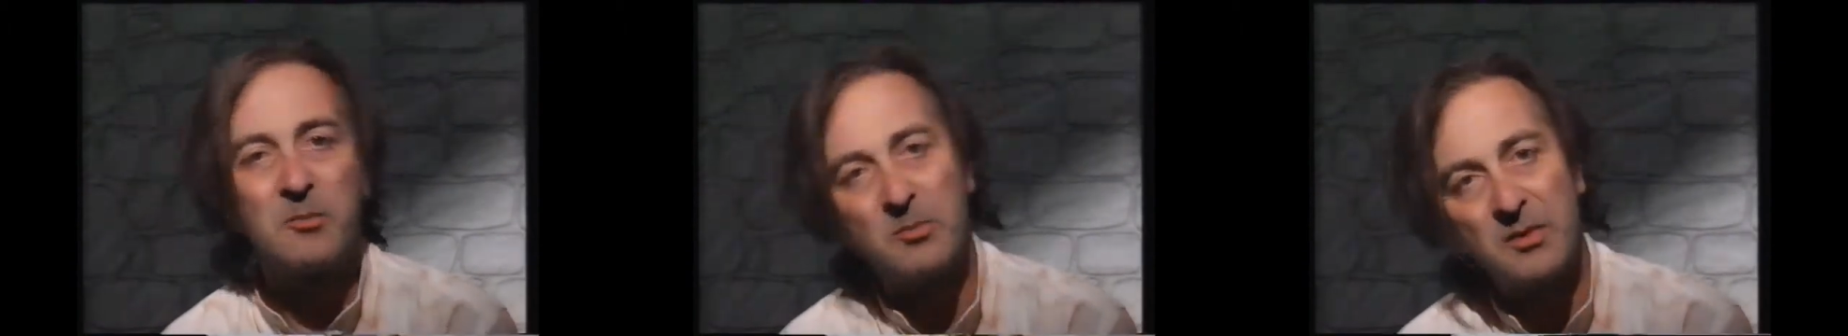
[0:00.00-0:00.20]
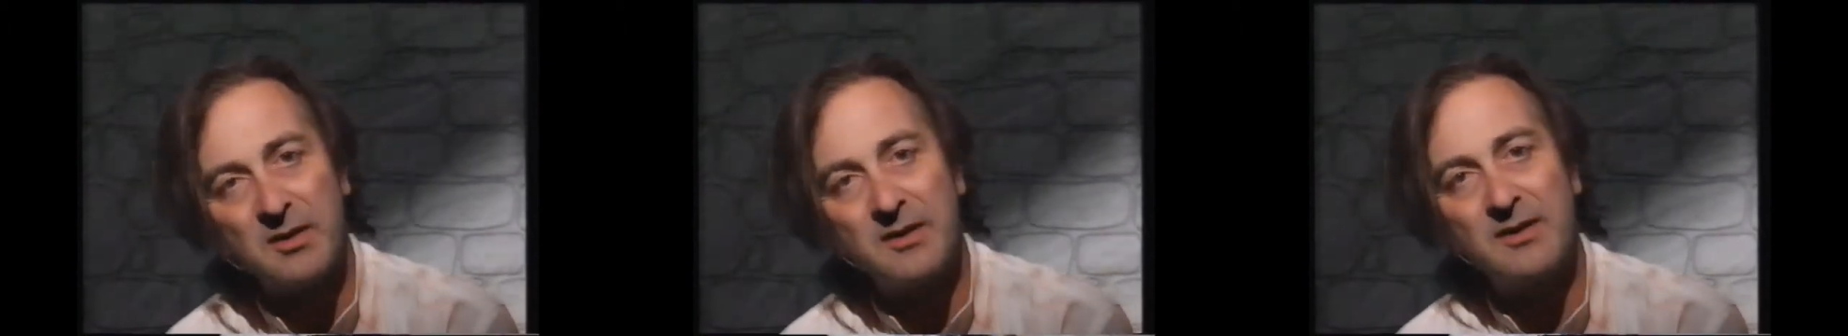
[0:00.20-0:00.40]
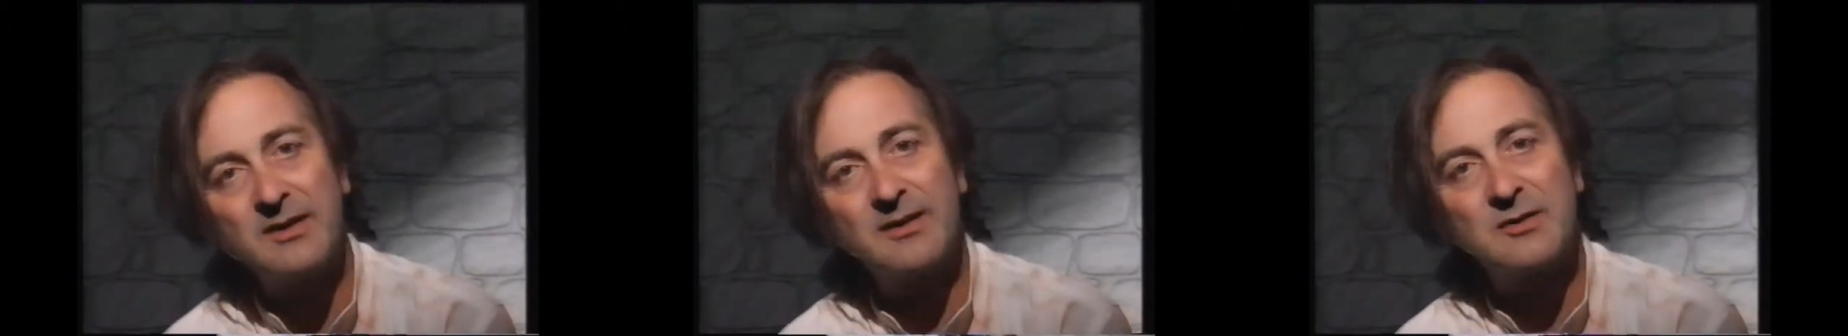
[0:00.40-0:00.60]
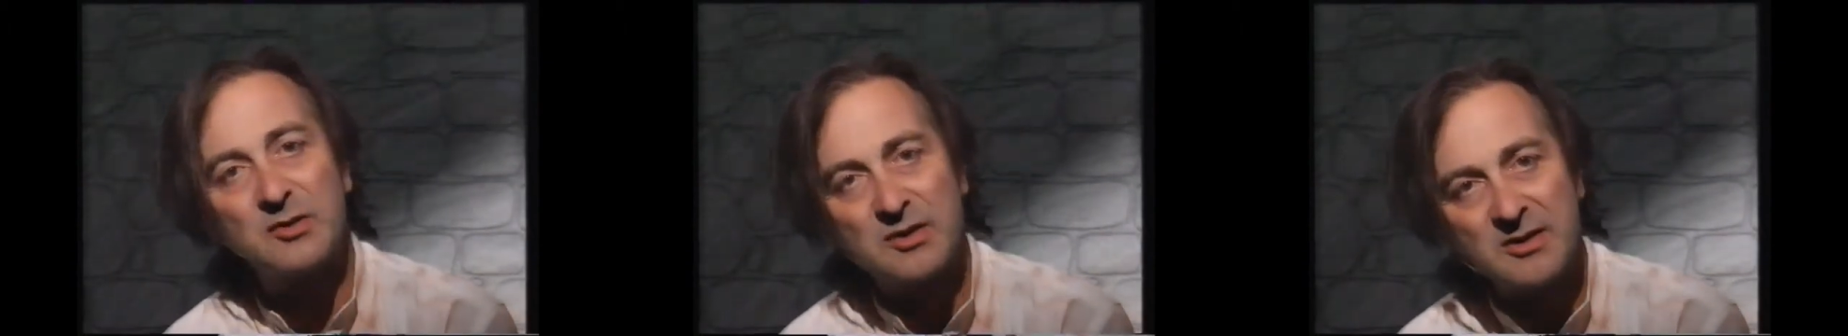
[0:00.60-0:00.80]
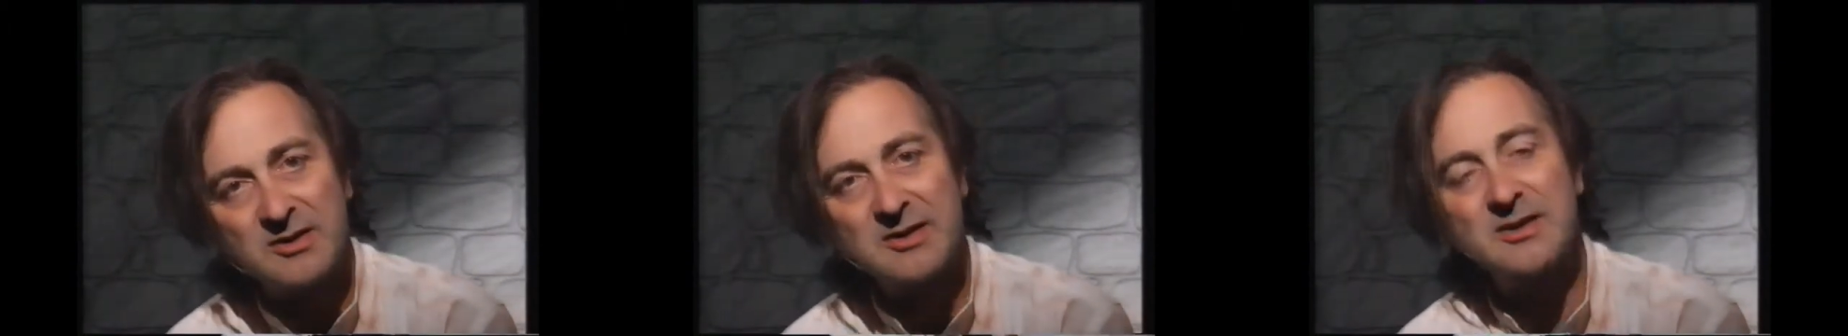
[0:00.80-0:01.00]
me,
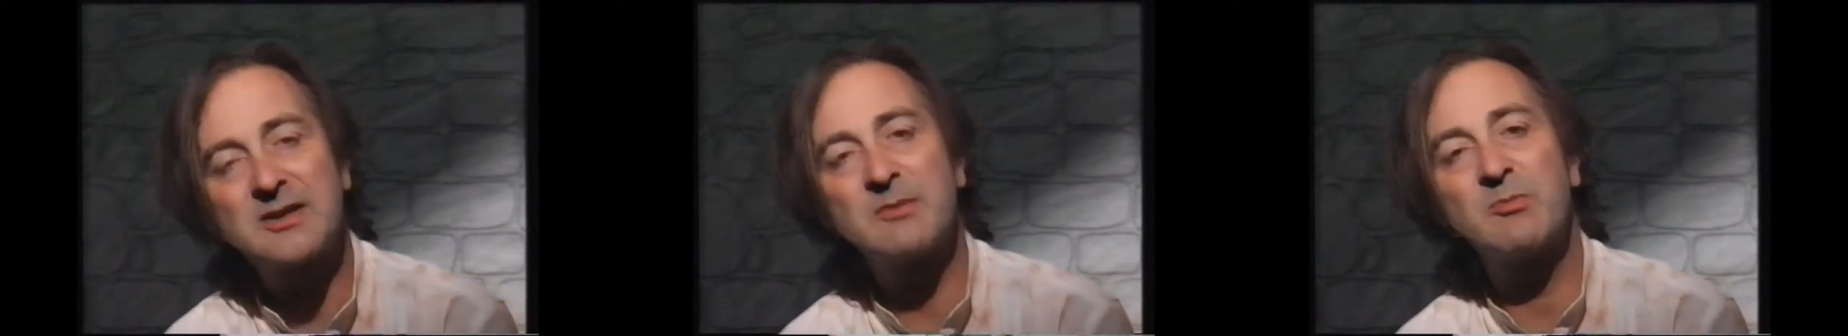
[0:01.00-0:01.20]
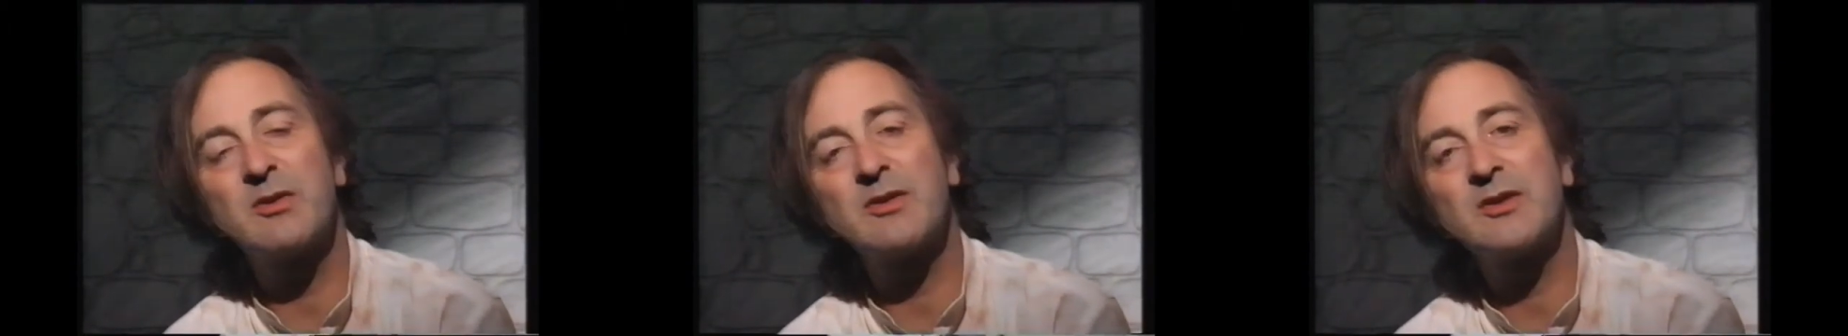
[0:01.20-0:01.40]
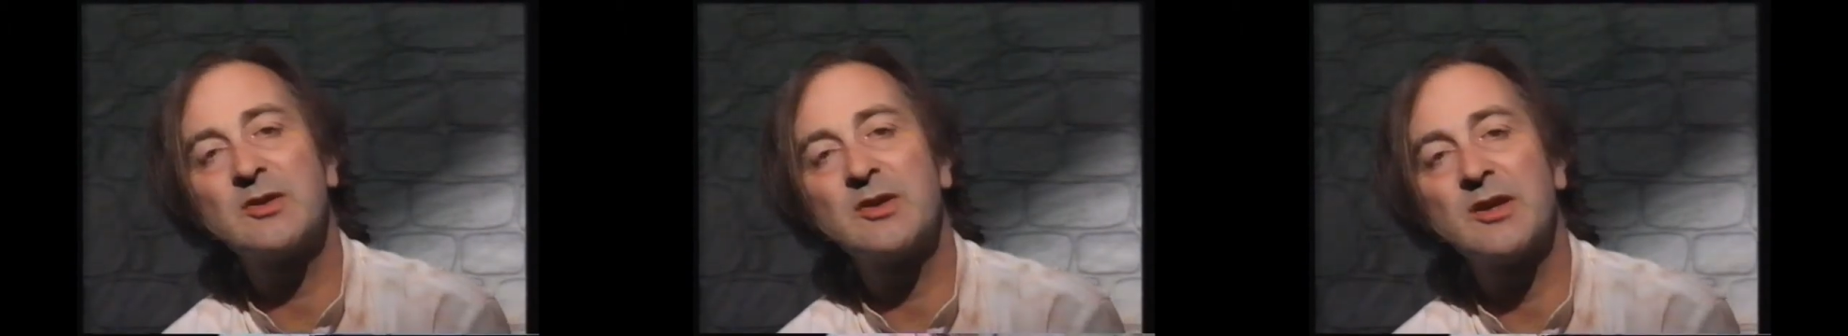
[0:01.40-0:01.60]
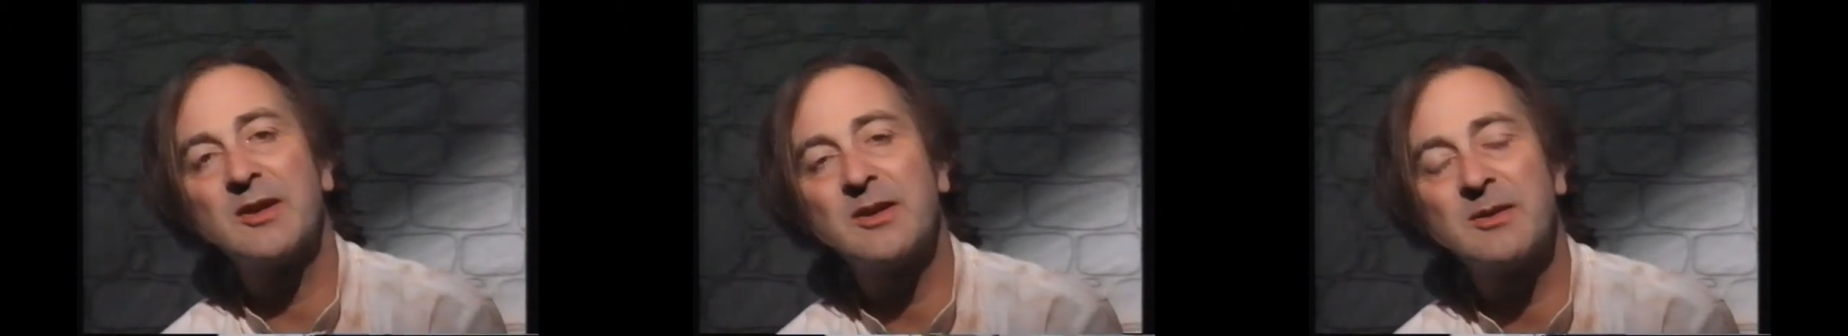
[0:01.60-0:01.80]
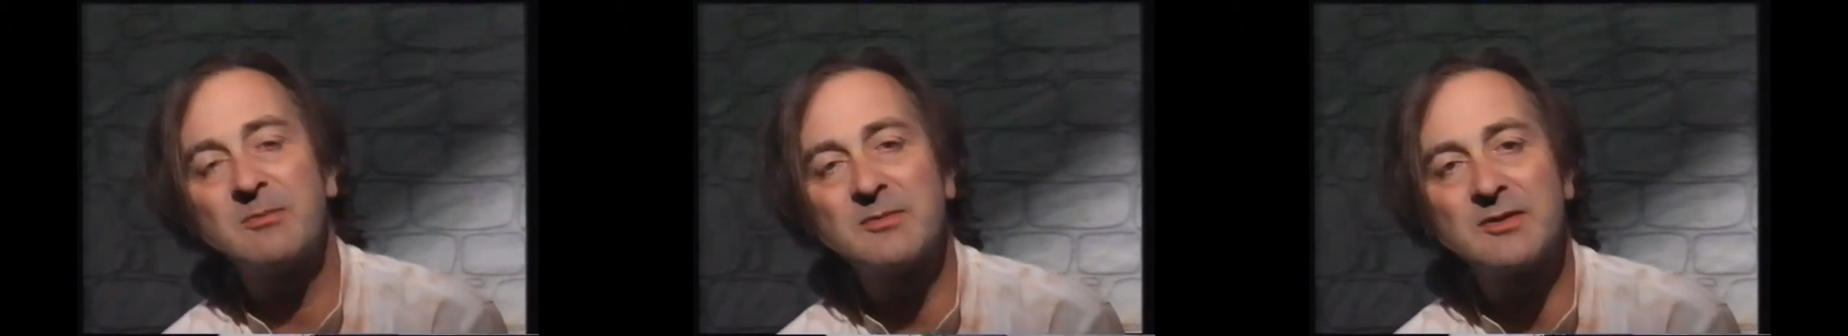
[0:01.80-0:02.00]
Jesus, his brother
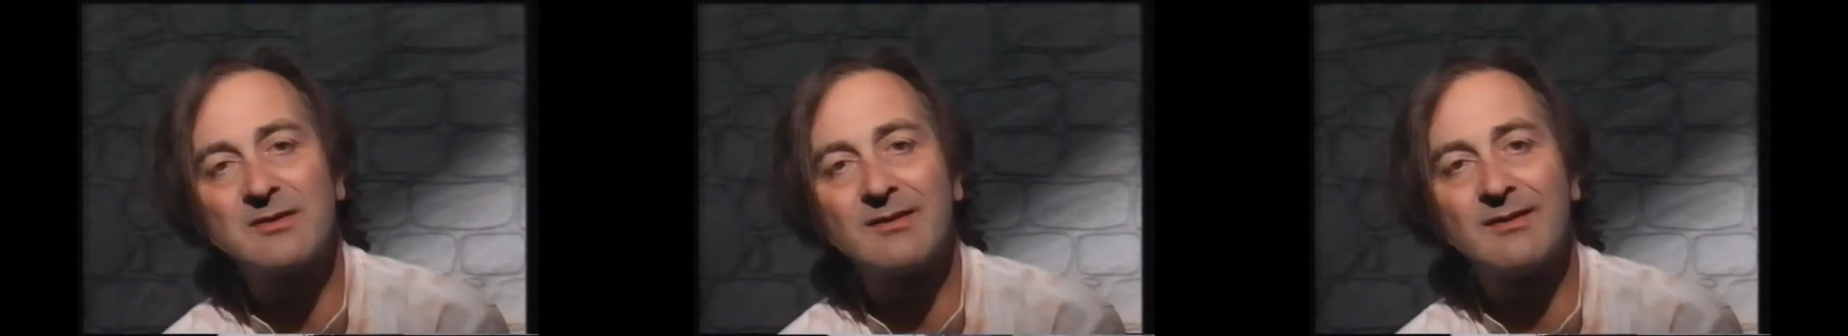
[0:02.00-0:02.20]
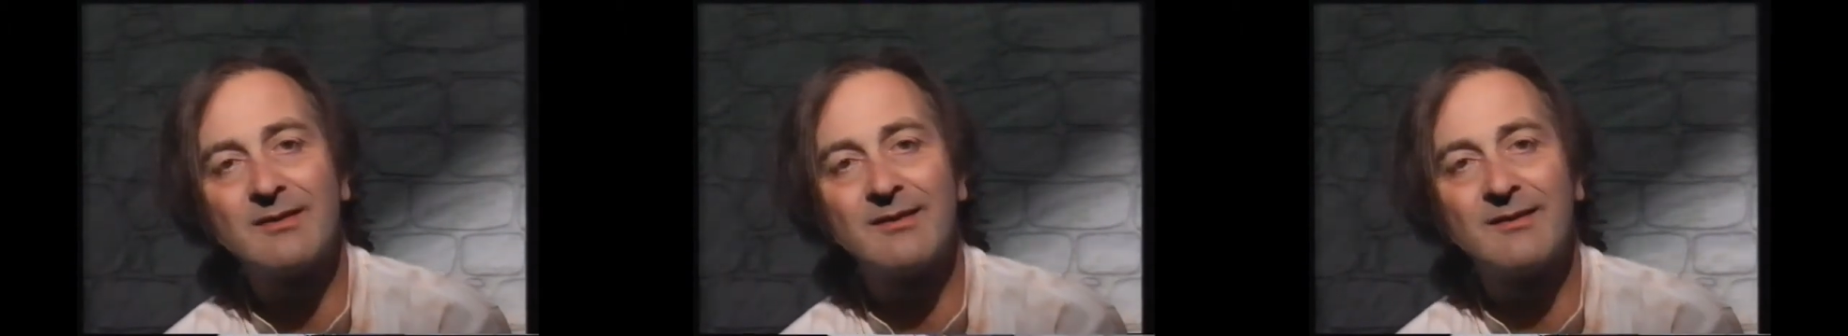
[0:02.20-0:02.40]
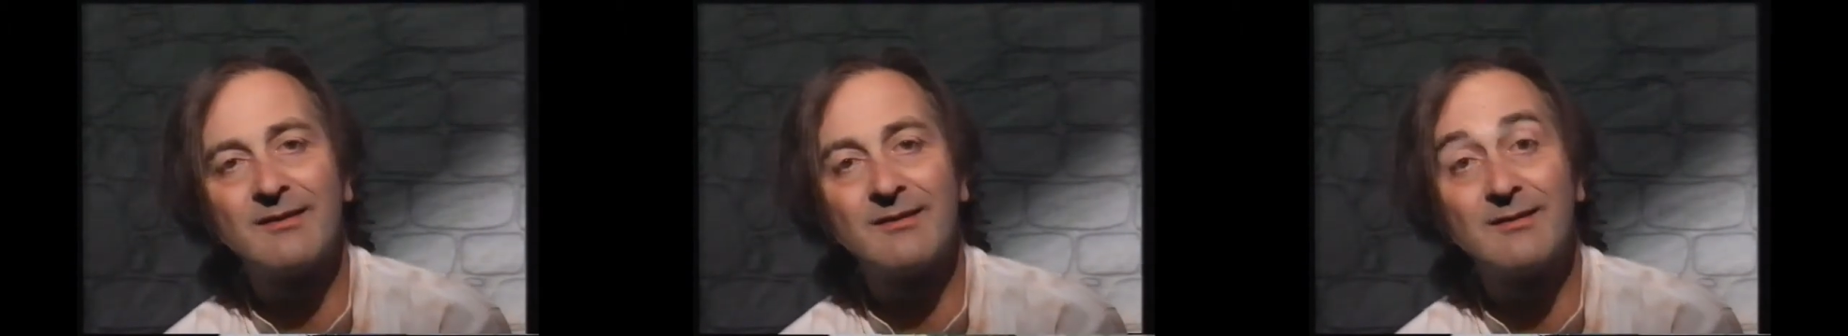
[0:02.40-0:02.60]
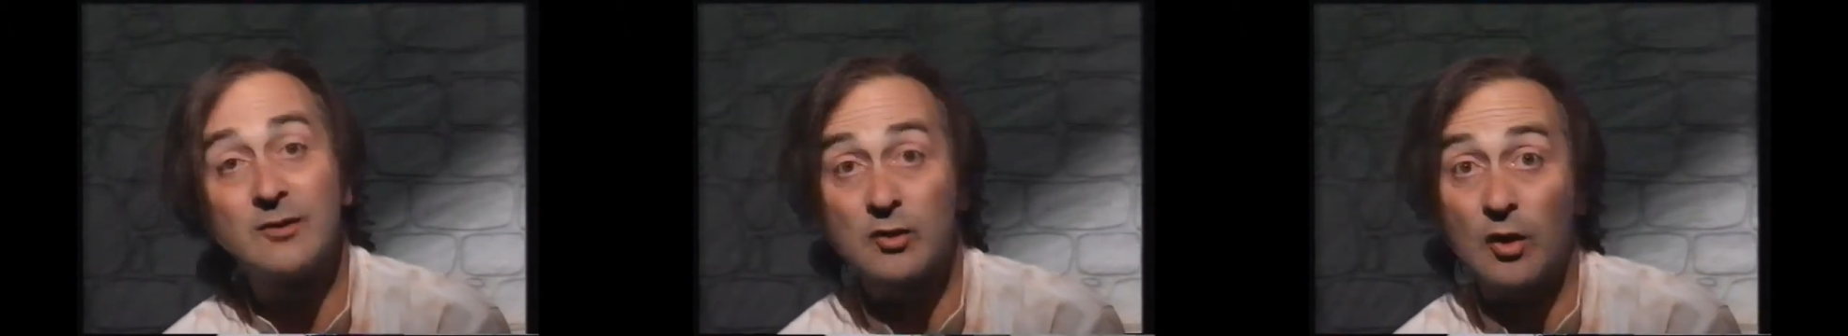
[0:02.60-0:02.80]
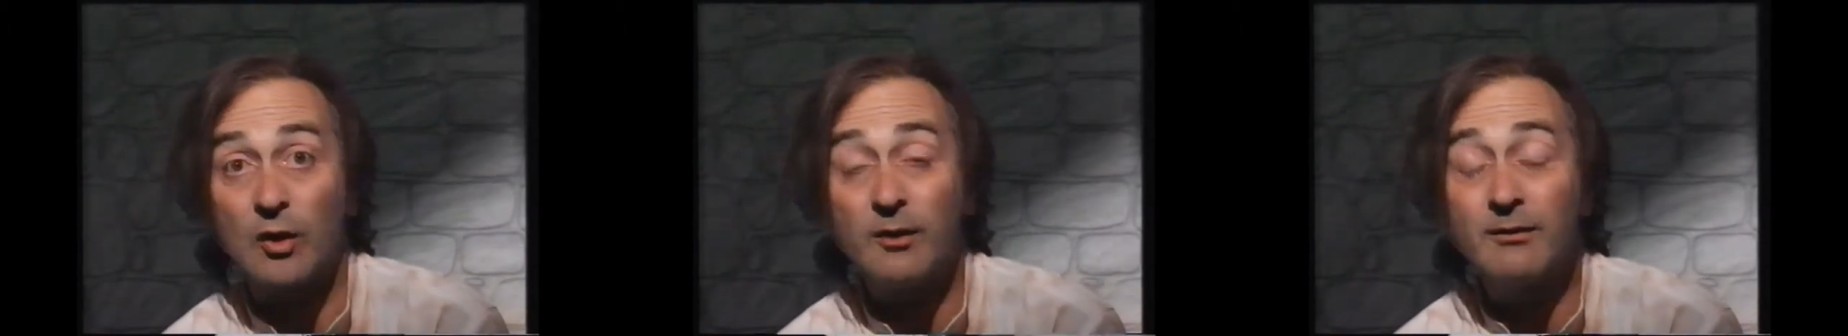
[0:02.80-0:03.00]
James,
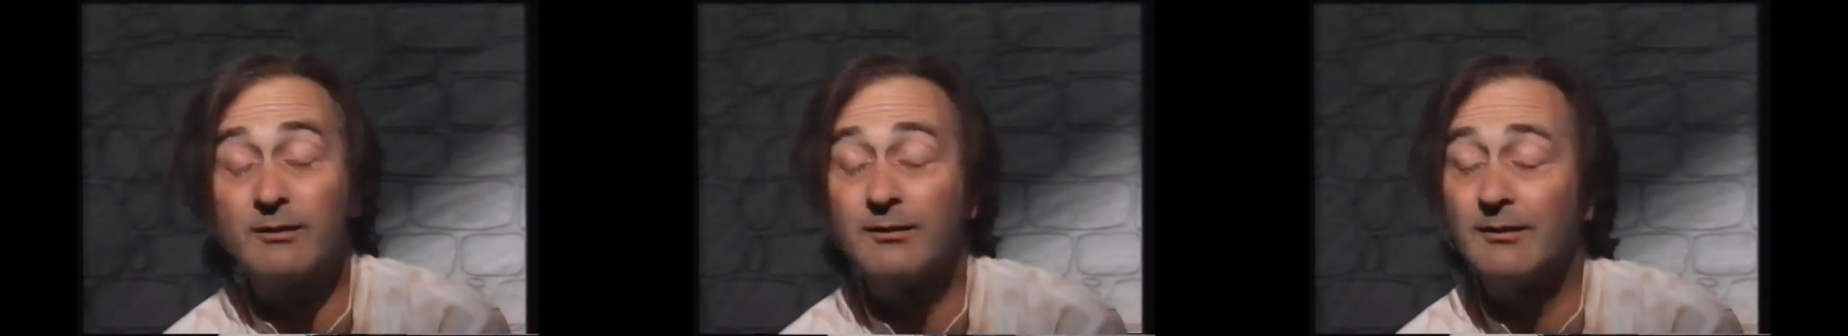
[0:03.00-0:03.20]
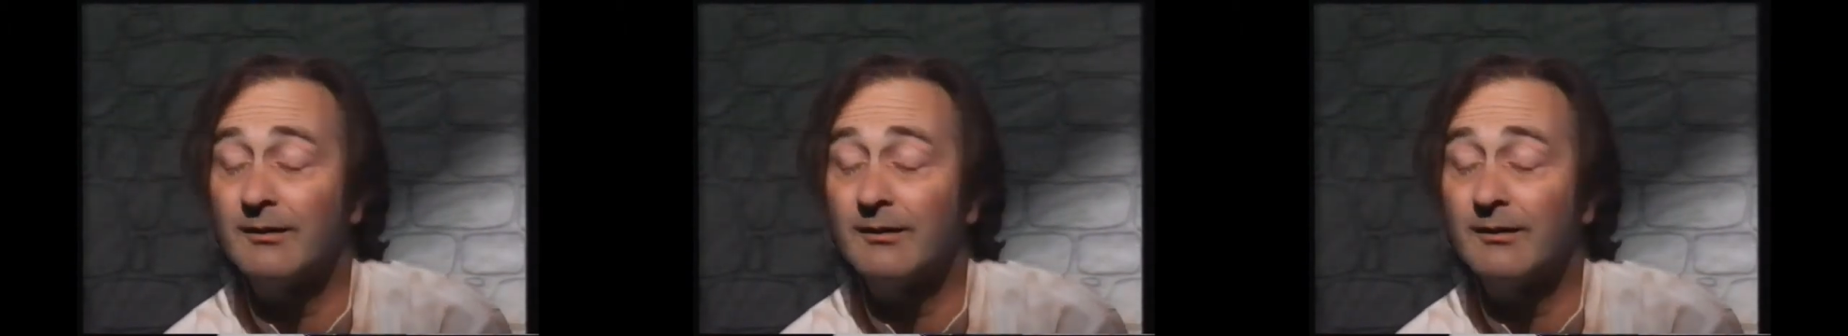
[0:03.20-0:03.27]
John.